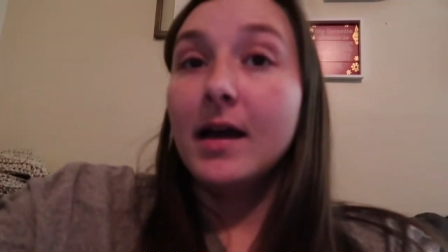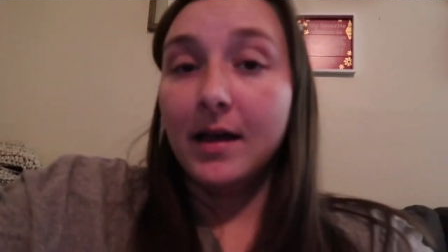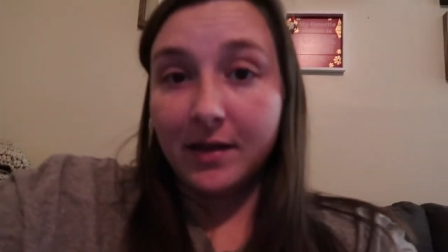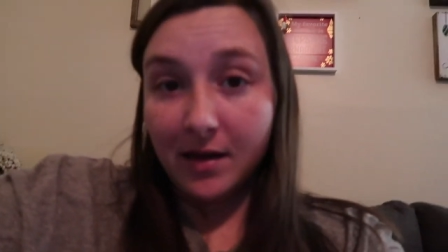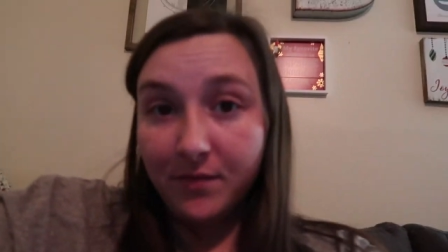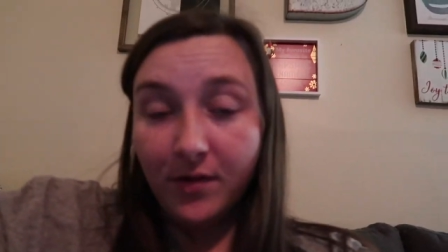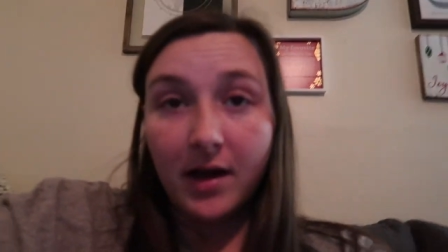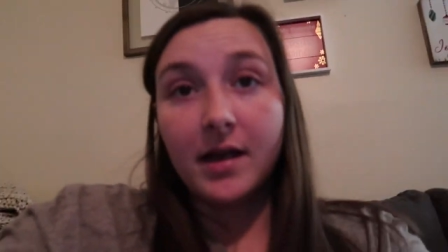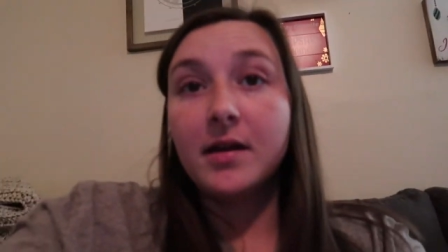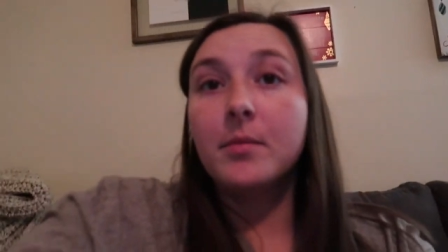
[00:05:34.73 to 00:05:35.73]
I think I'm
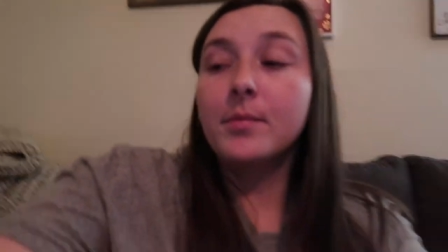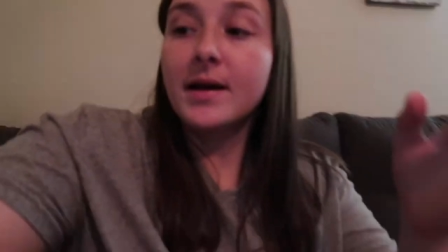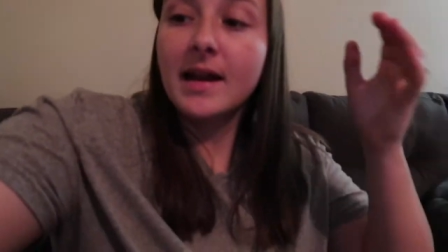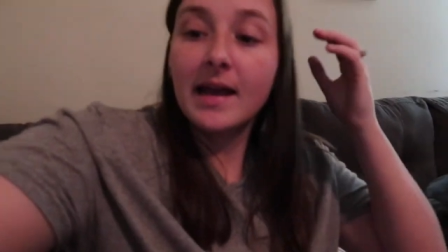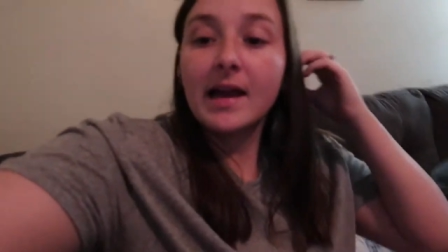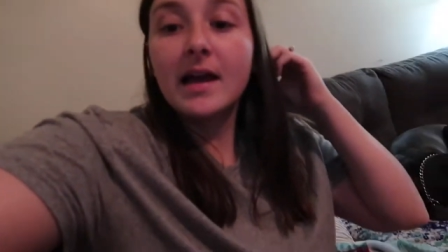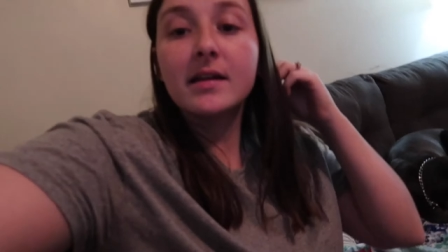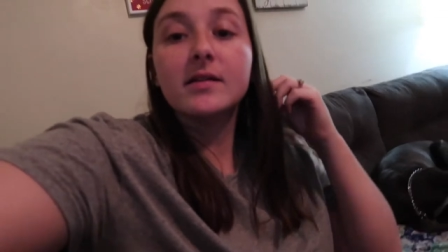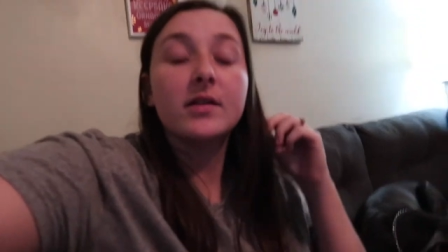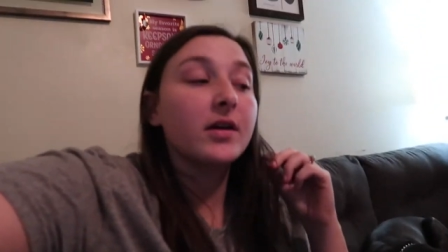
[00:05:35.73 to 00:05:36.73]
fine. But I
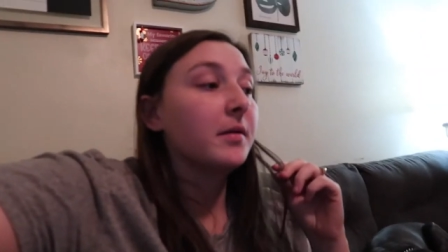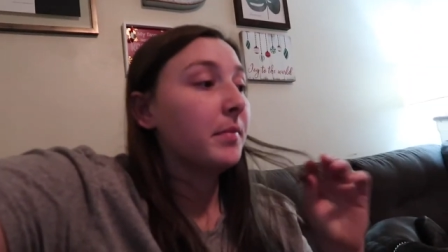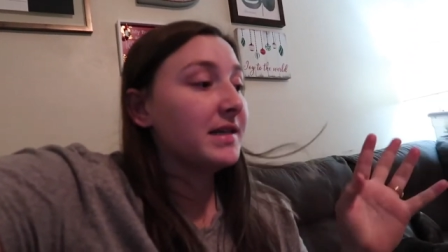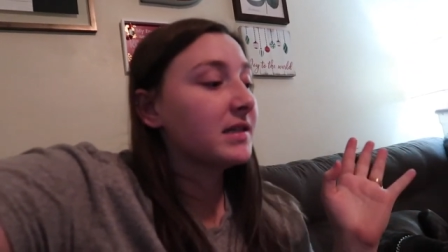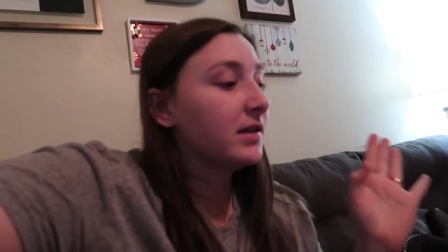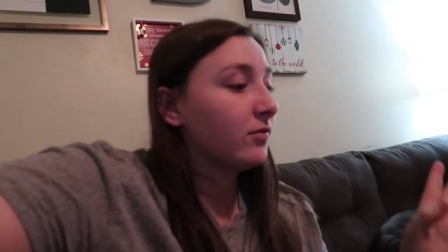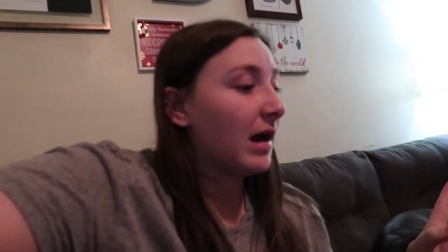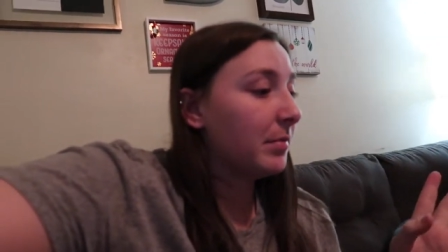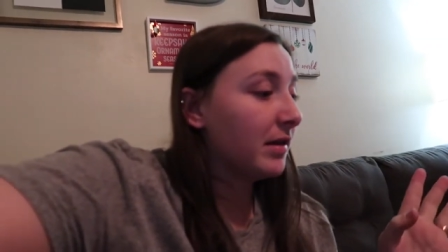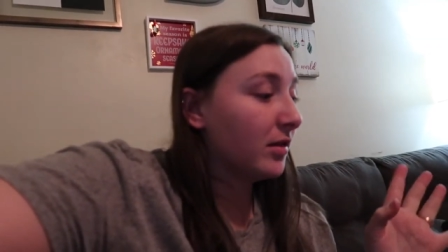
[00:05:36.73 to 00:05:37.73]
got done basically
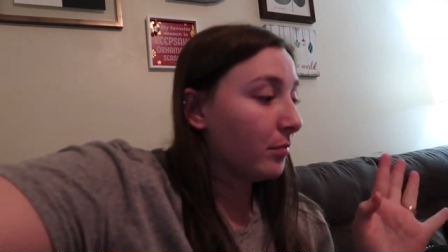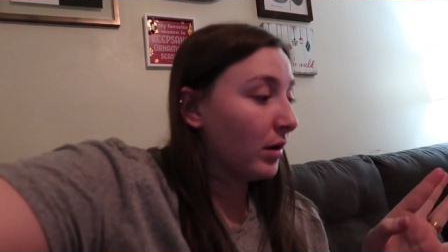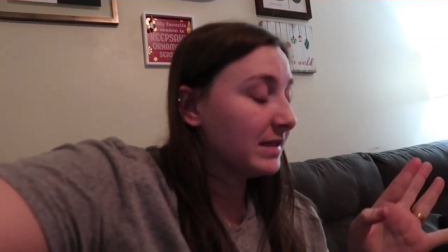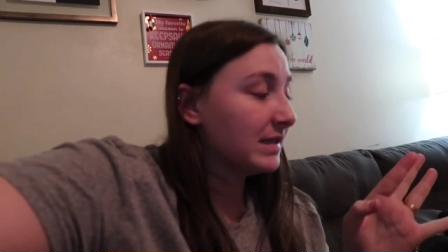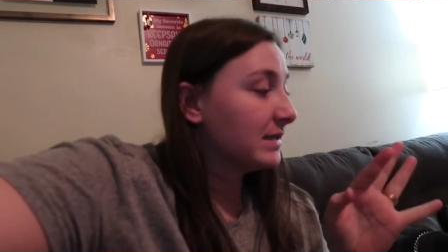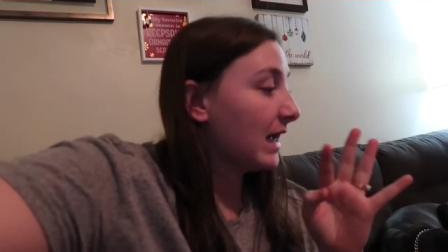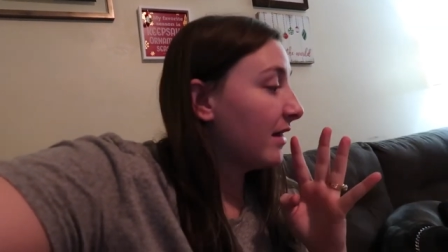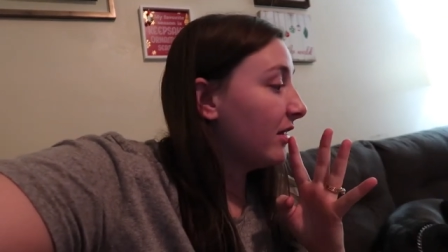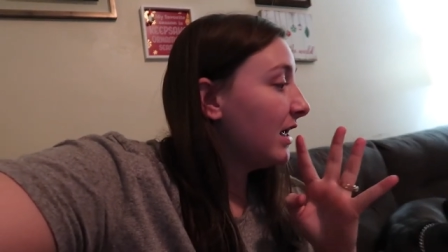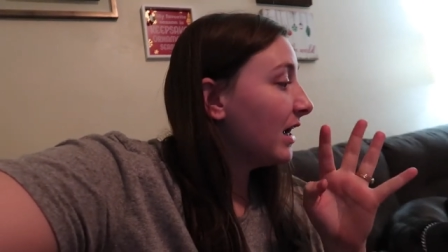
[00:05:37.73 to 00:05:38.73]
wrapping the presents. I
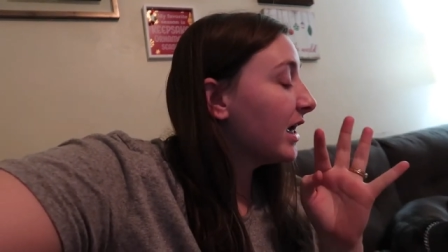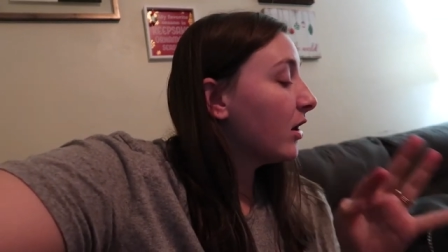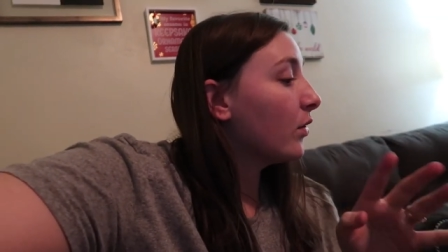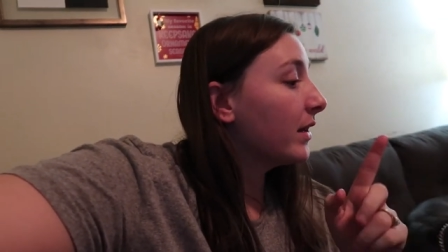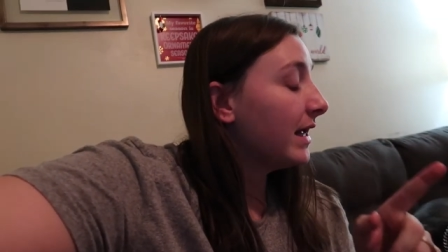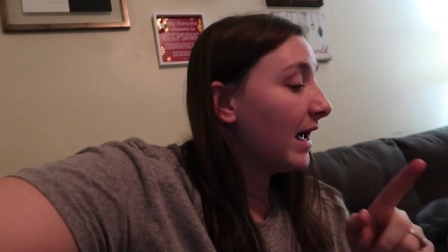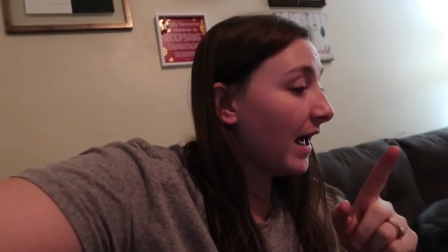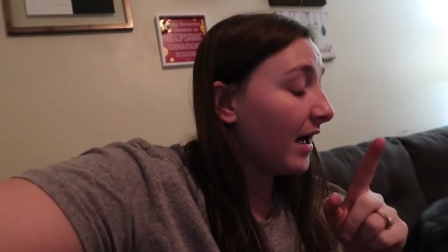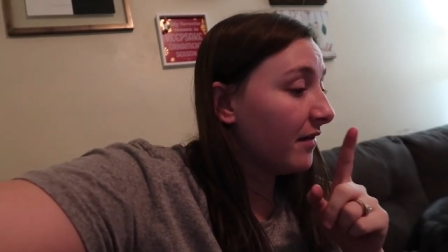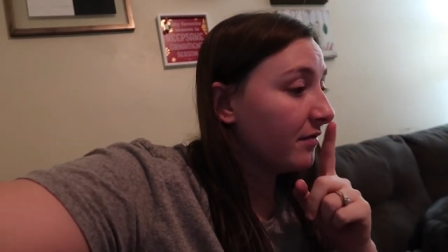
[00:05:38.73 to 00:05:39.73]
think I only
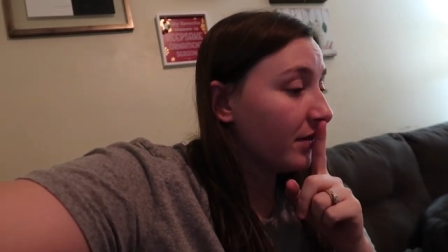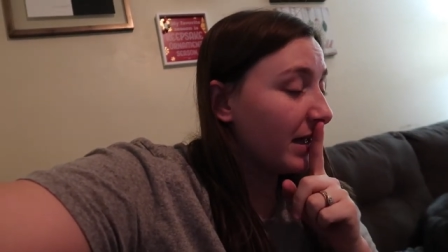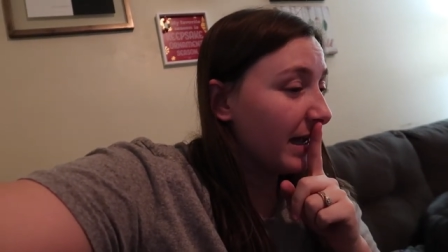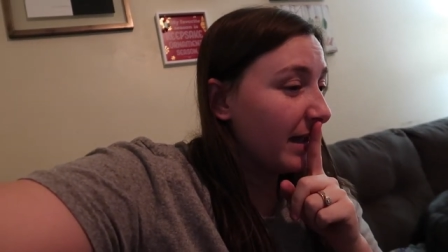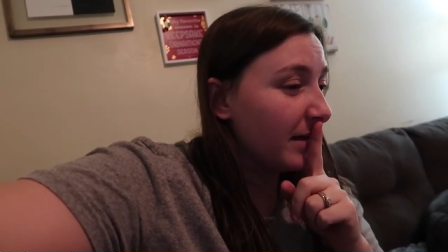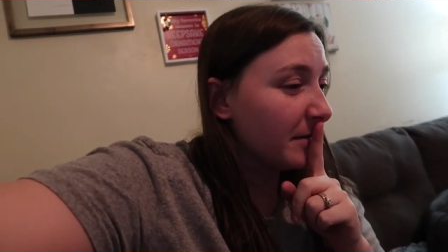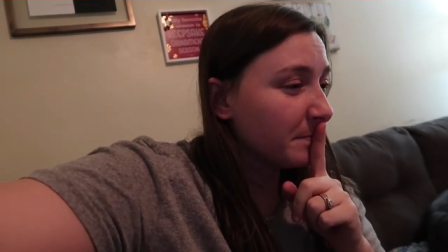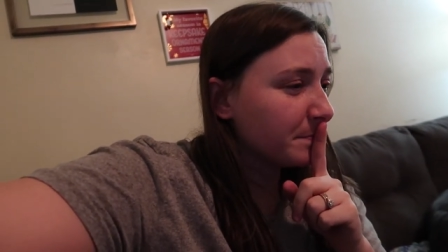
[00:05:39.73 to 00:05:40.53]
have like